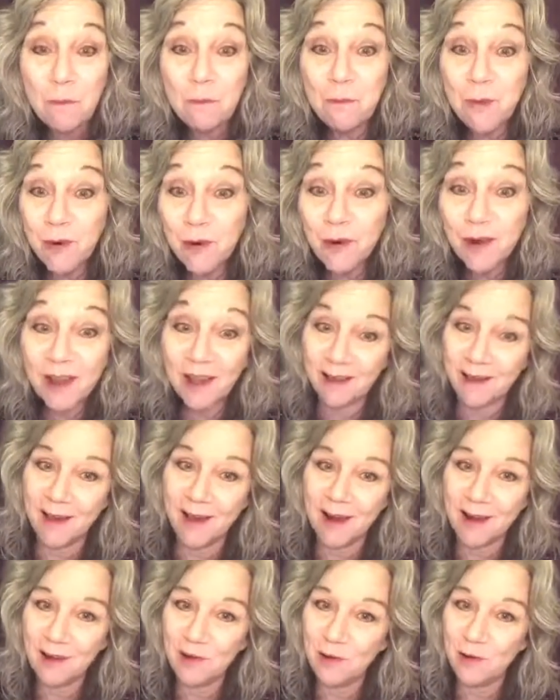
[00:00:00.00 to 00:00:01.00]
Bert
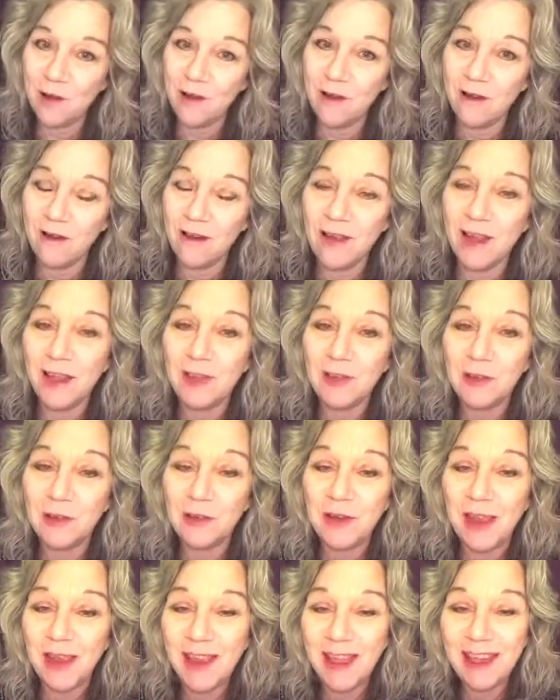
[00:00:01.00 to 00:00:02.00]
got a new car
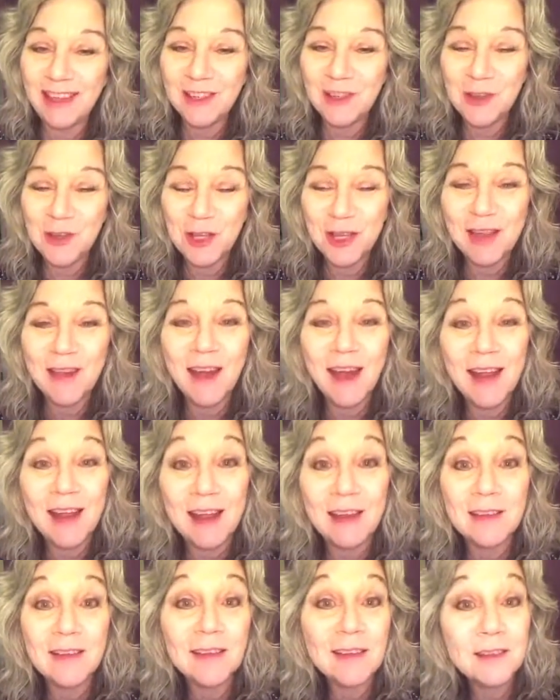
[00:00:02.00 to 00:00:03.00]
yesterday, and she got
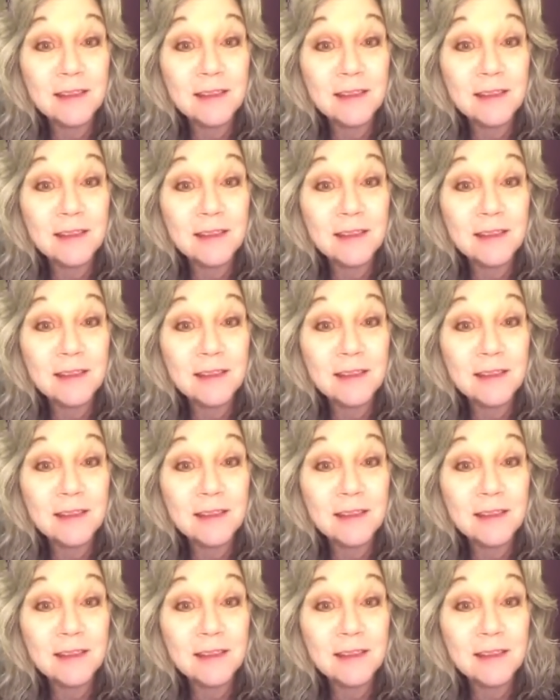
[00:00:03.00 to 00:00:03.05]
a